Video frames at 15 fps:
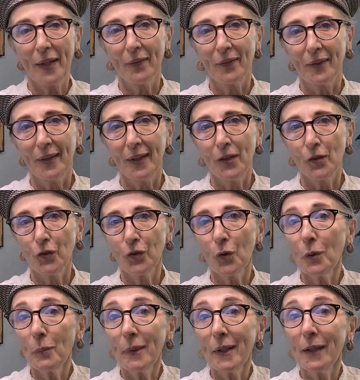and showing me
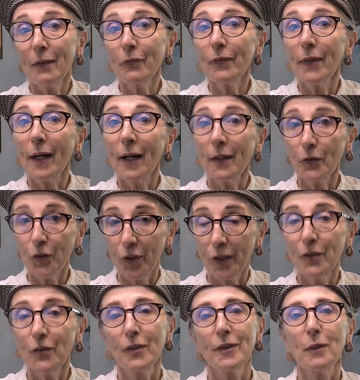if there are
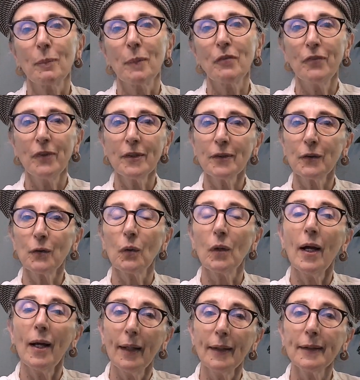changes in my physical
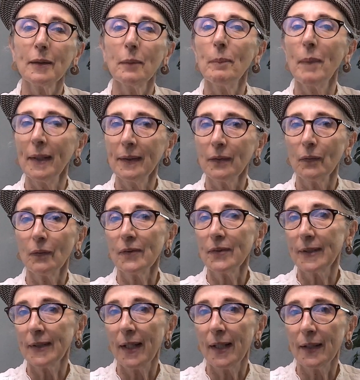health, mental
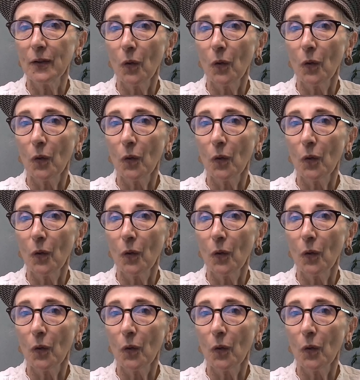state,